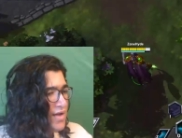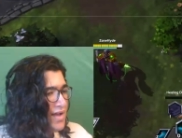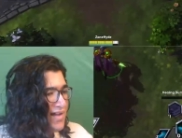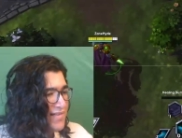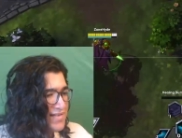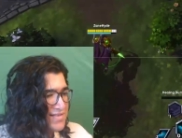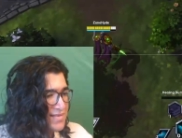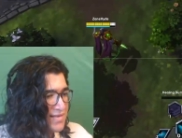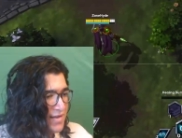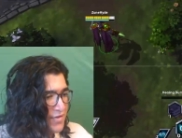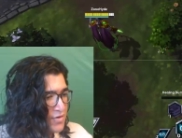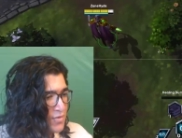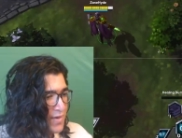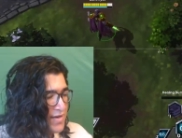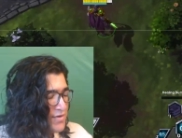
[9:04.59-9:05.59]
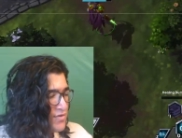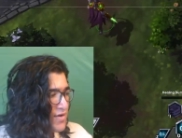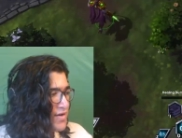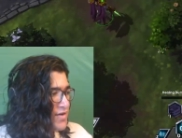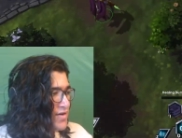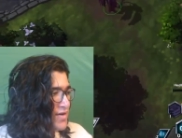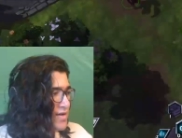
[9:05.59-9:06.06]
And that's another
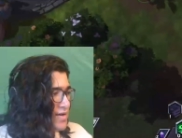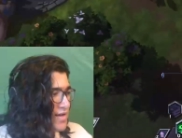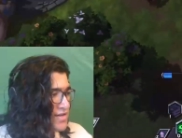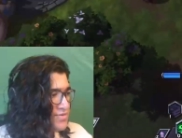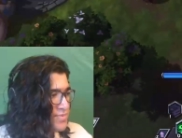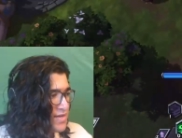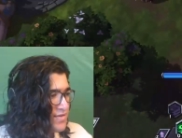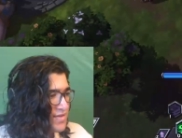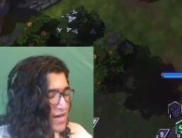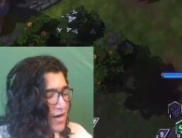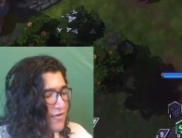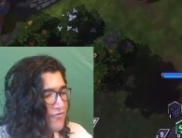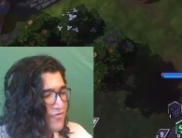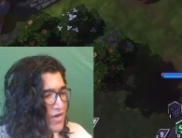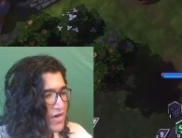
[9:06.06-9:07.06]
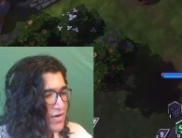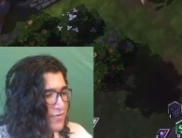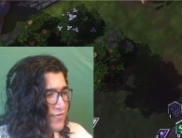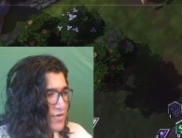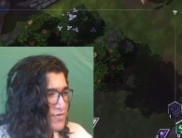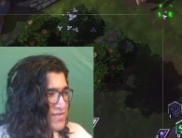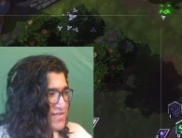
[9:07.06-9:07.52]
2200 HP. There are very
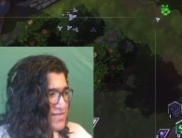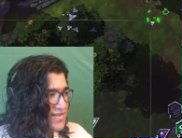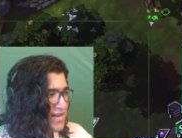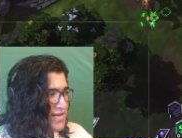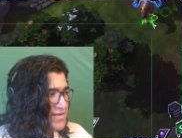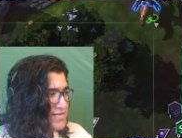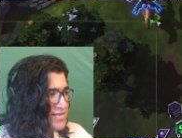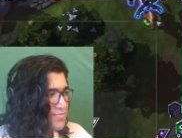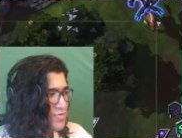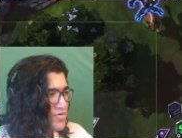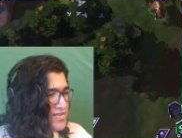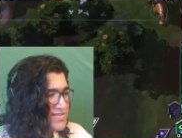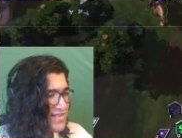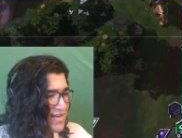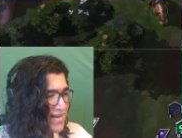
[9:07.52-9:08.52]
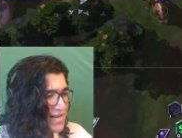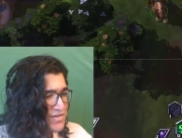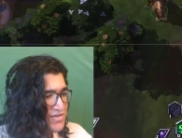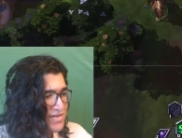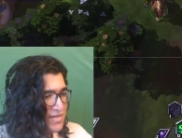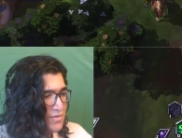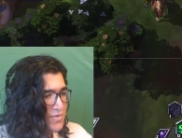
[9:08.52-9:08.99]
few sustained supports that can
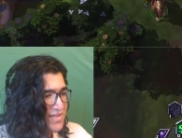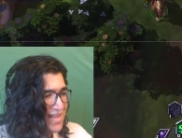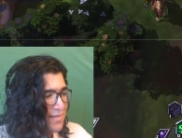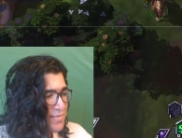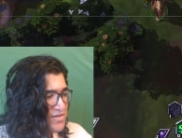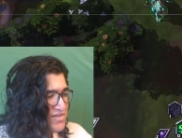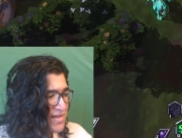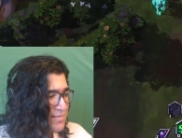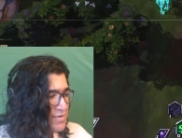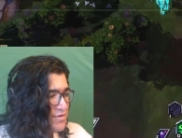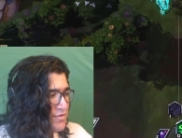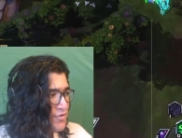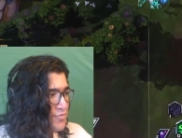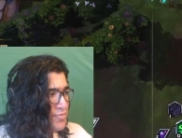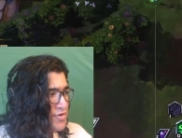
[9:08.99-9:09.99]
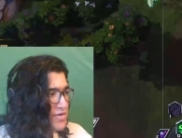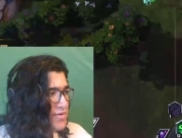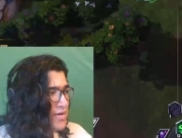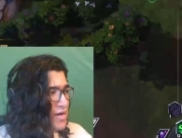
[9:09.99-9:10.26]
actually deal with that much damage throughput.